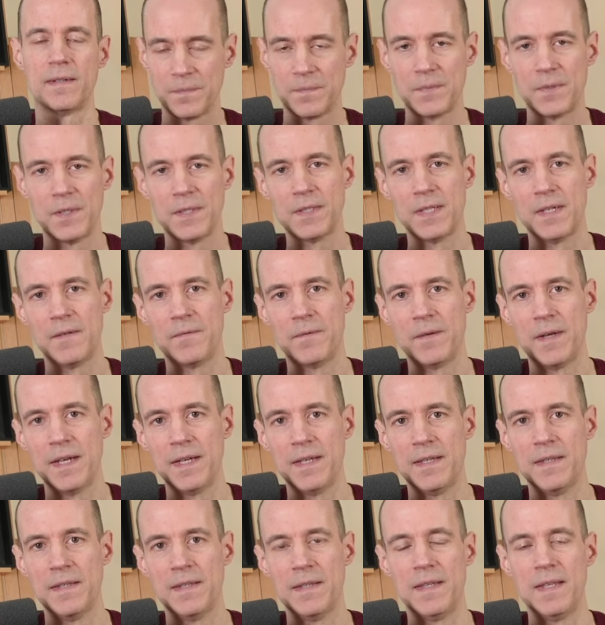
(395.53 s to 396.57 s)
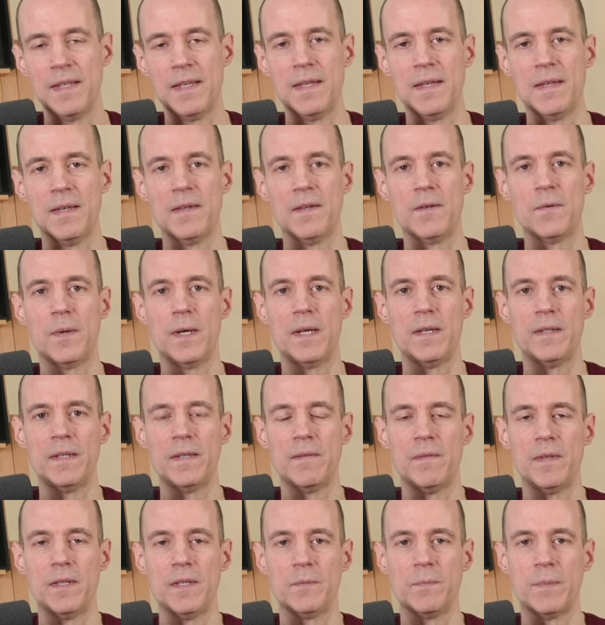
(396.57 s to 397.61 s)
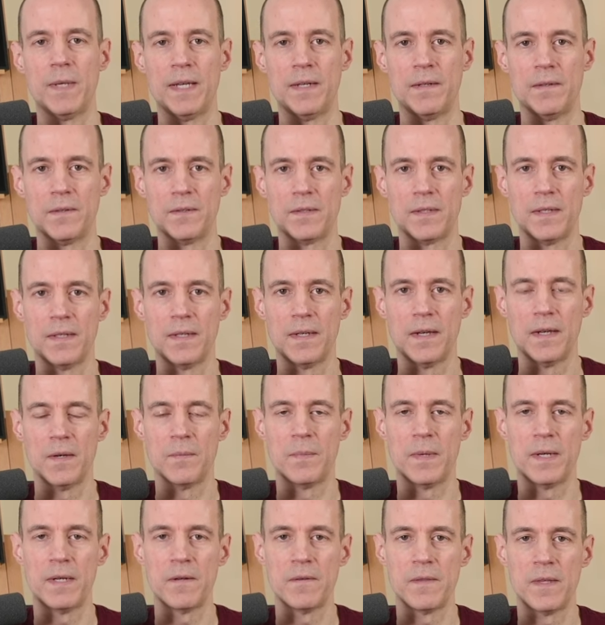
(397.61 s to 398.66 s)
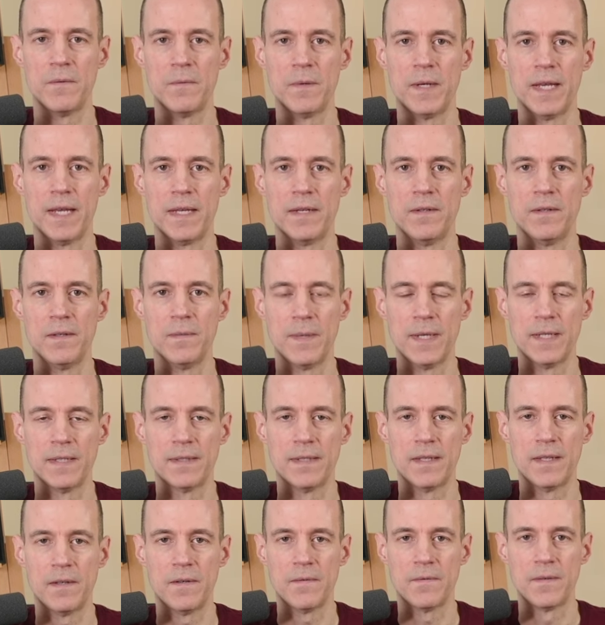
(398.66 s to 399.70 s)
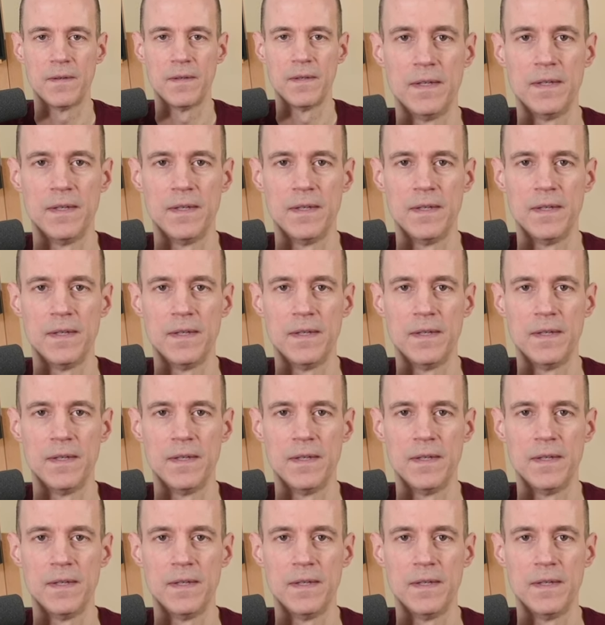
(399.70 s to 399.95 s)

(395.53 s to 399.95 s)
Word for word: Plus I find the quality of these panels are better than what I could do myself.